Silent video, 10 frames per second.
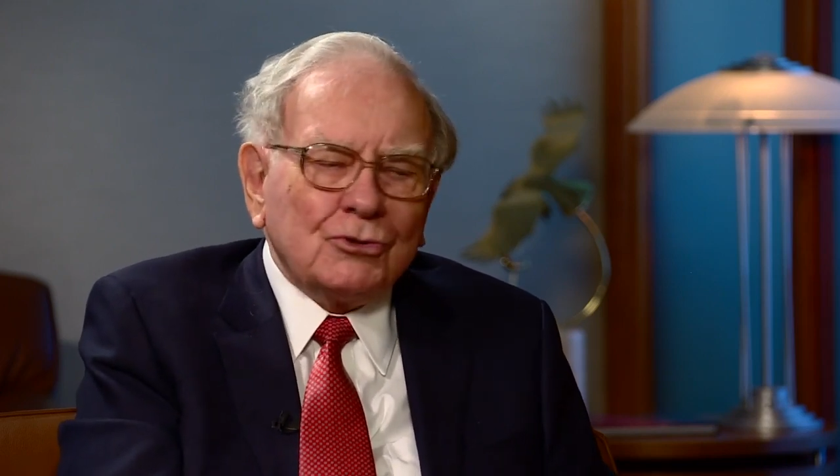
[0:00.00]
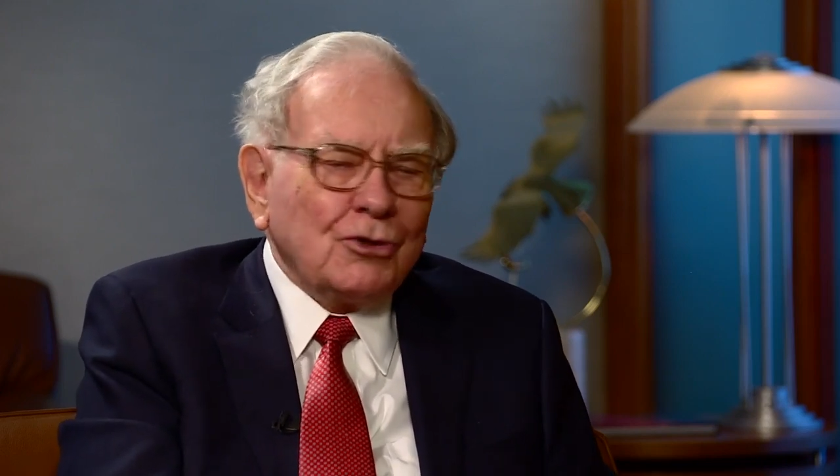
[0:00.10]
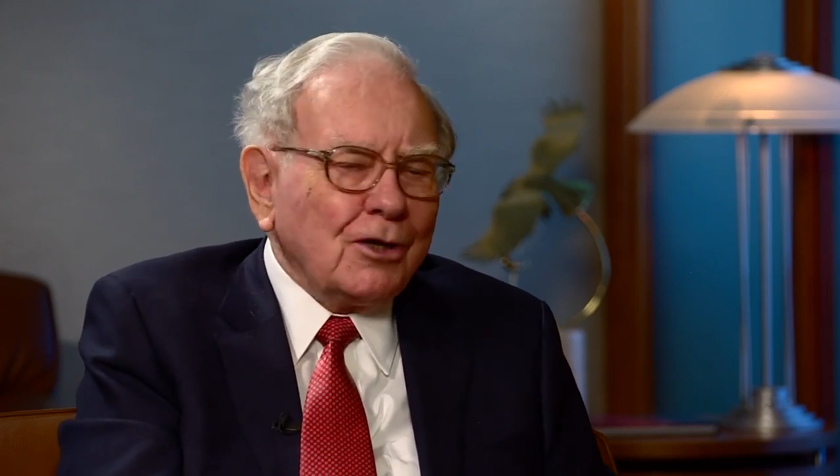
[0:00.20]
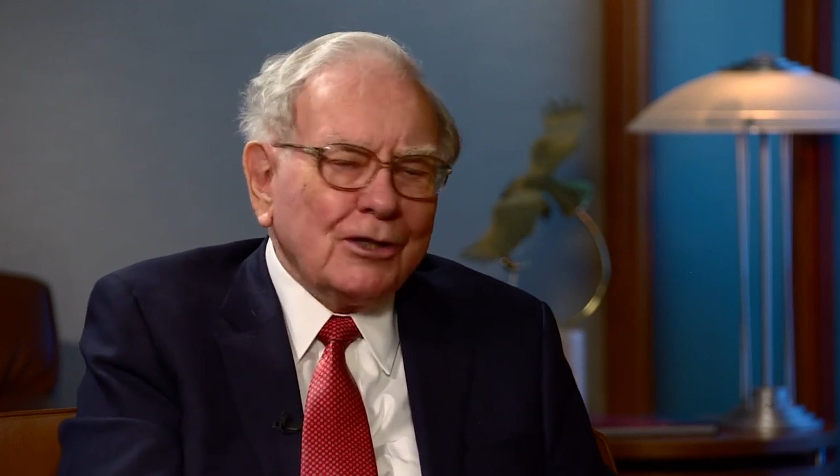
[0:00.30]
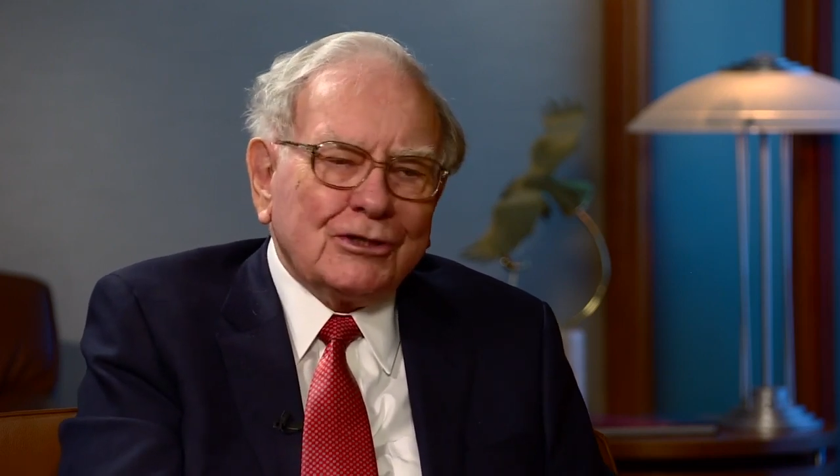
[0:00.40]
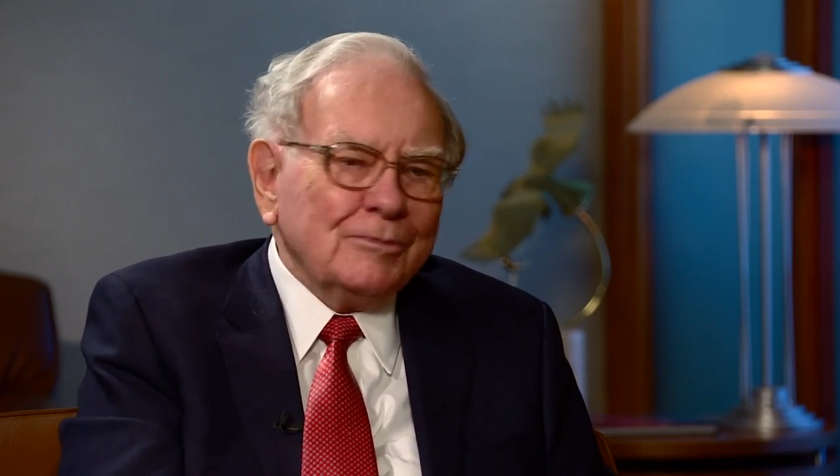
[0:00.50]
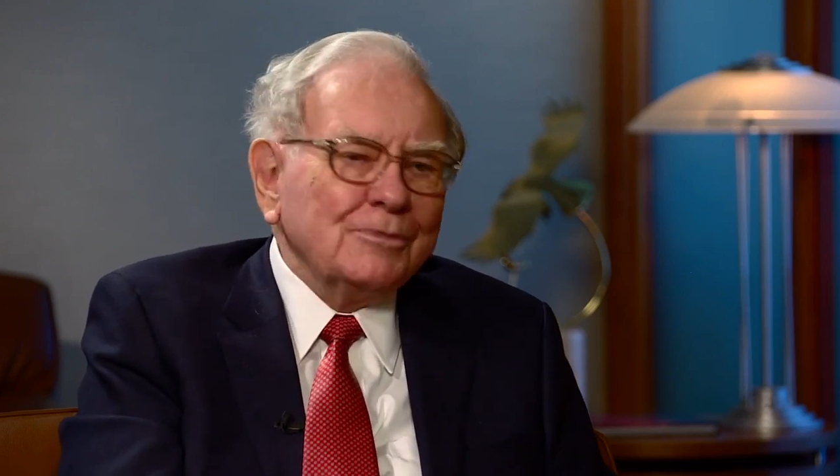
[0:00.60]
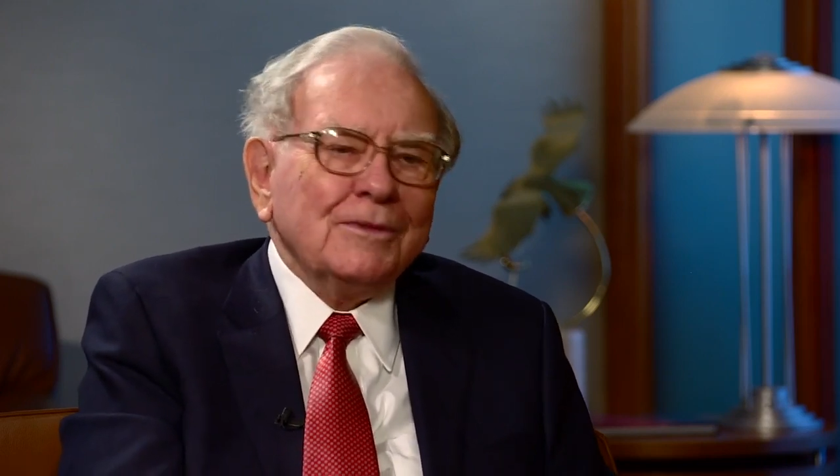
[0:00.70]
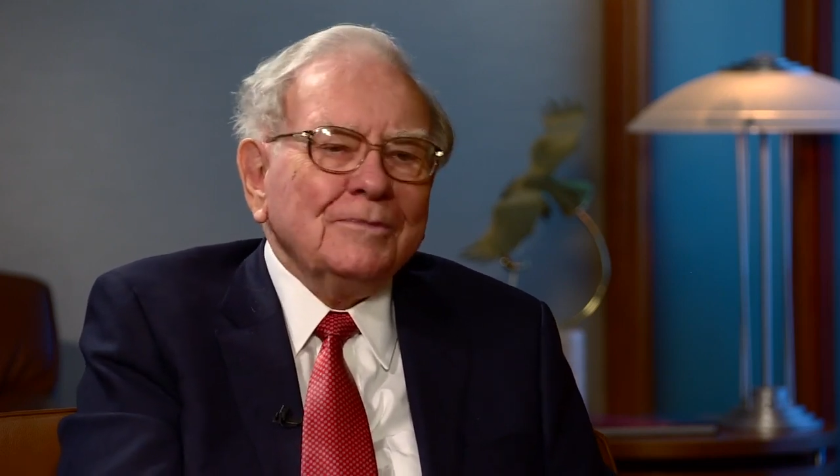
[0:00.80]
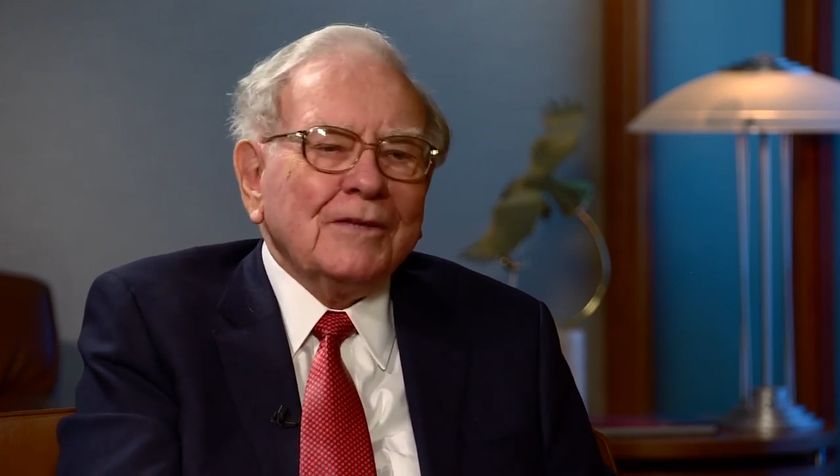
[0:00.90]
So
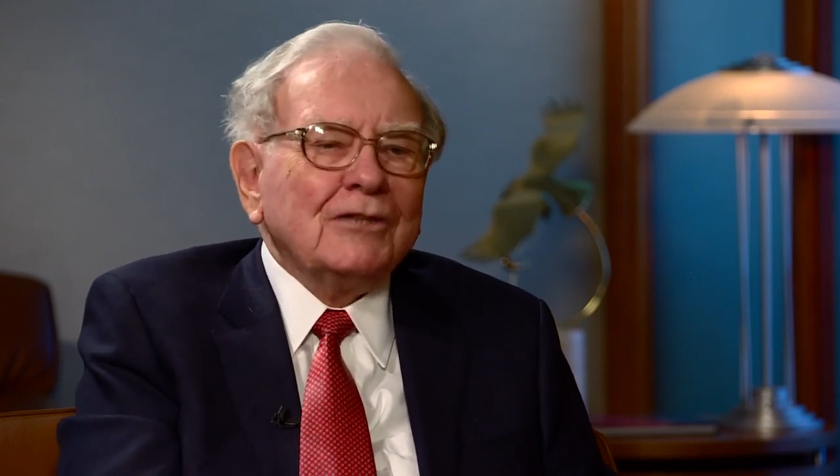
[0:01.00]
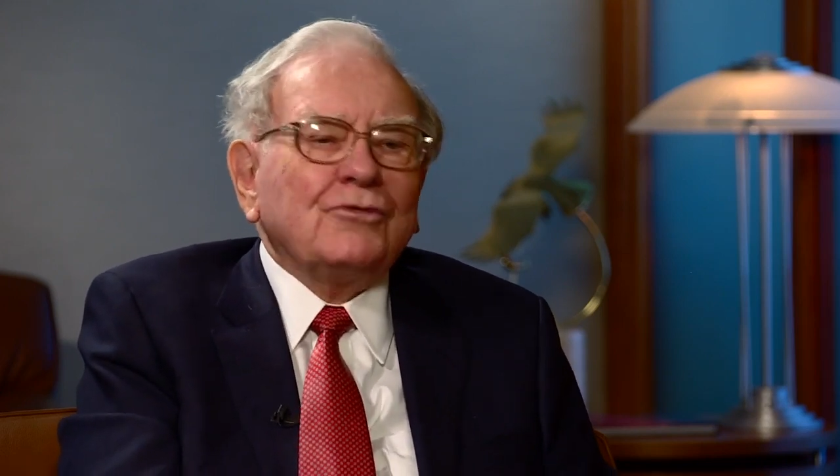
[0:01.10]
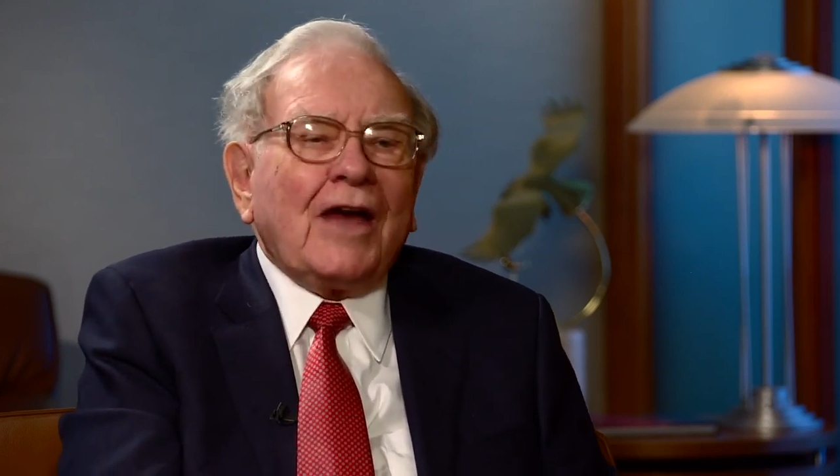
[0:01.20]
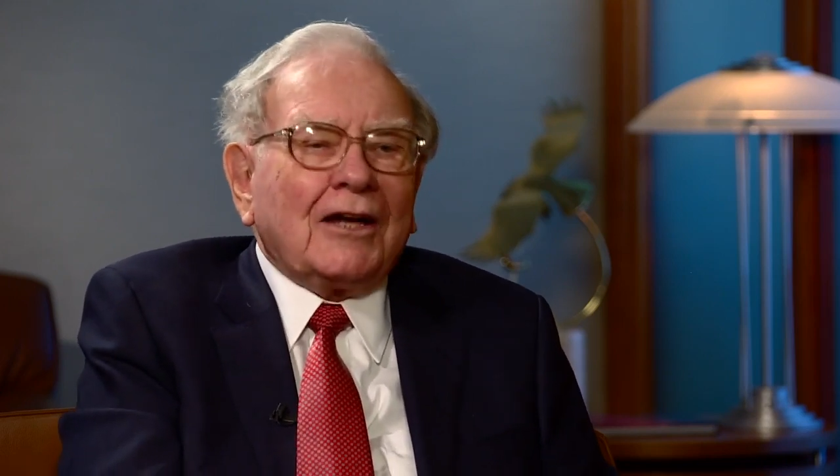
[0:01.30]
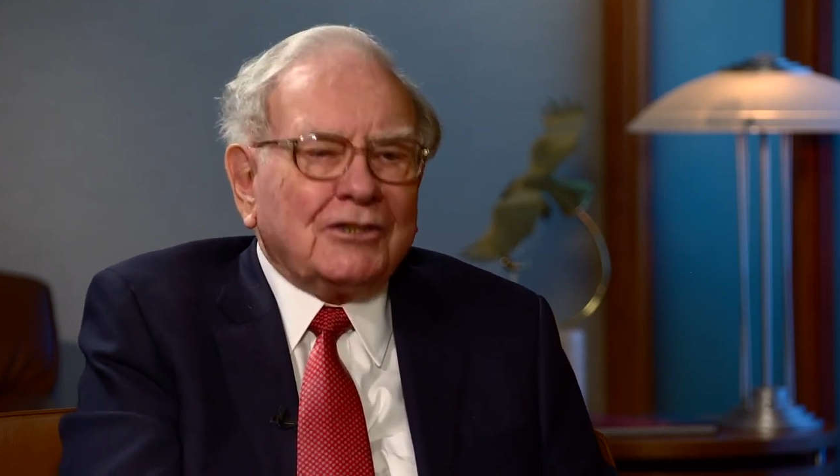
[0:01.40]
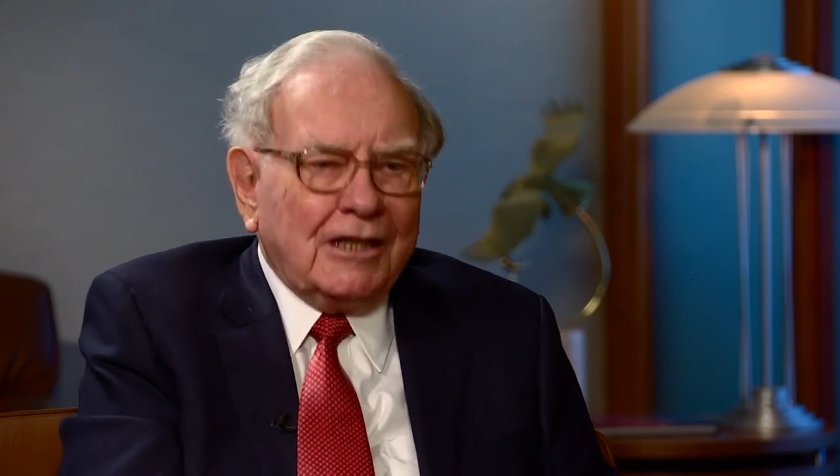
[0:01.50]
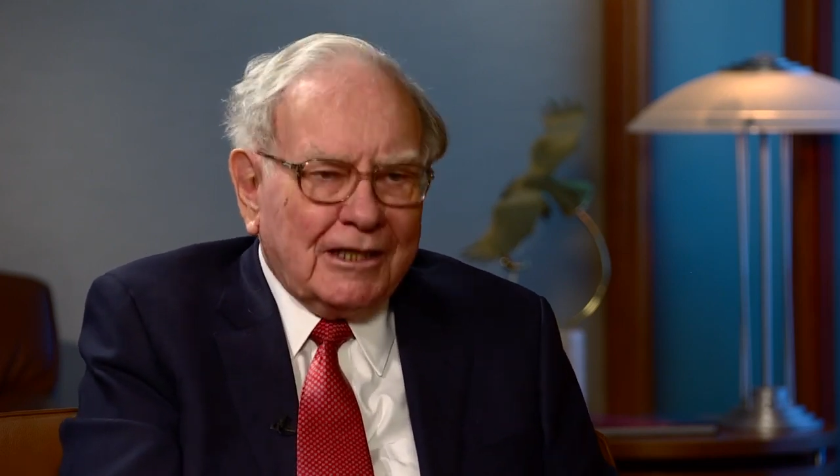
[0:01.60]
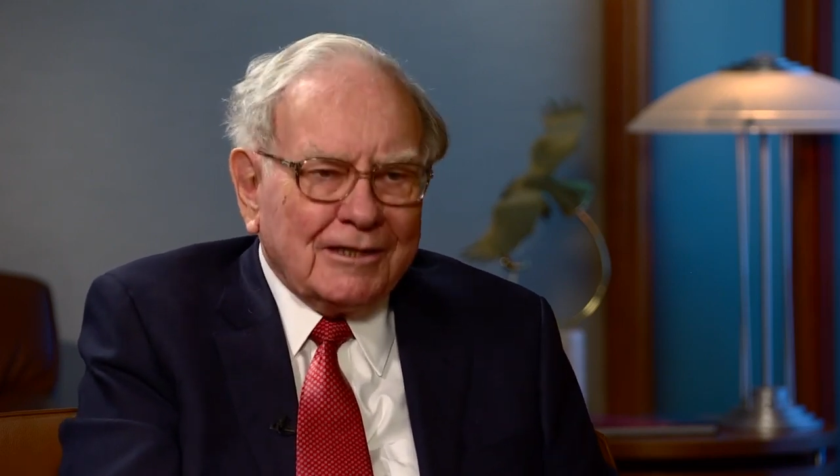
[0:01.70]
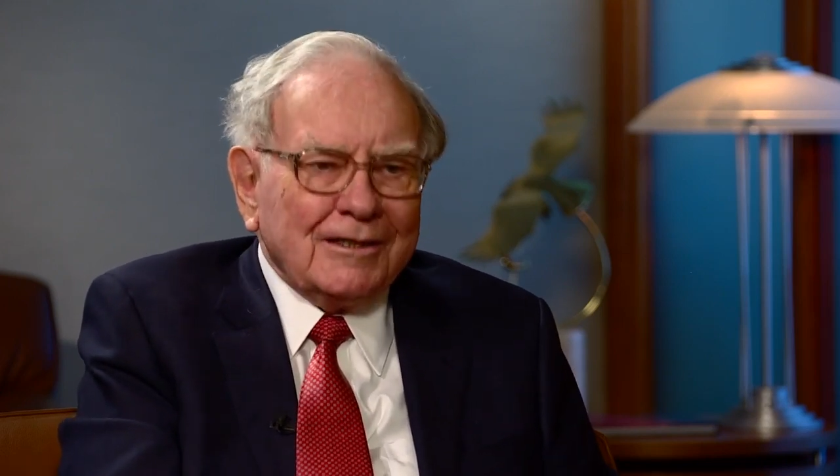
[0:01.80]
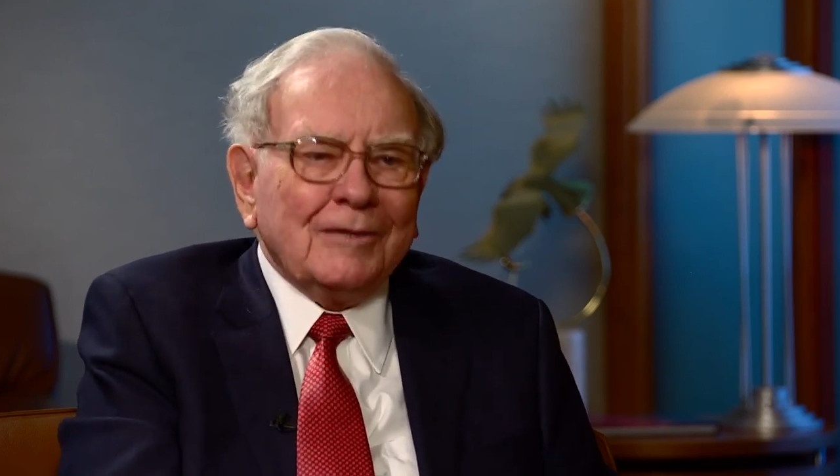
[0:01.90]
journalism, it's
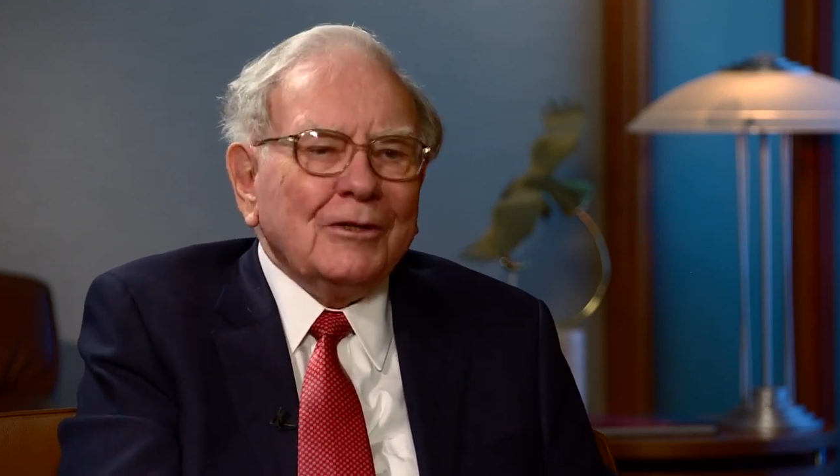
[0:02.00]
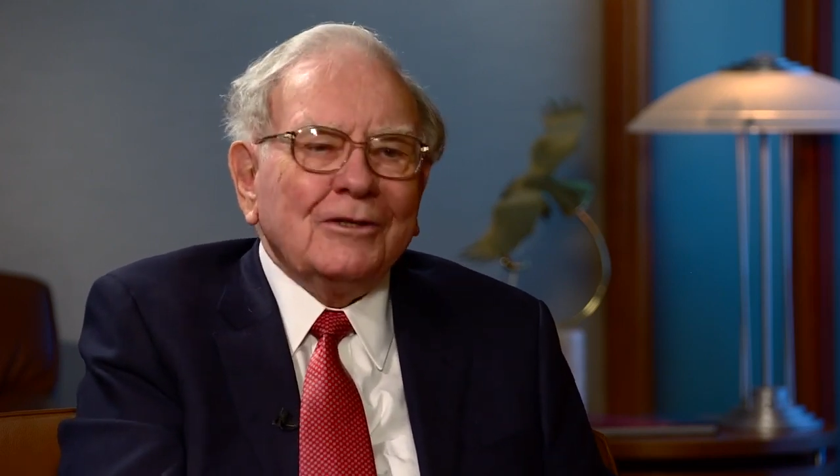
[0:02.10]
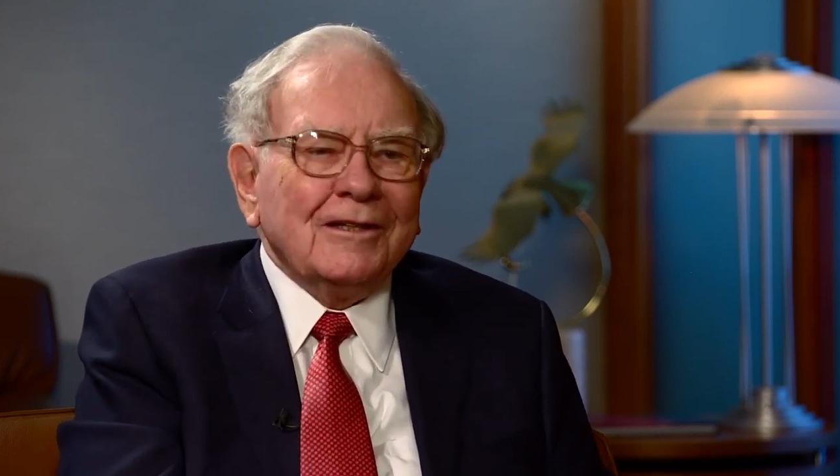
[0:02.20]
fascinating.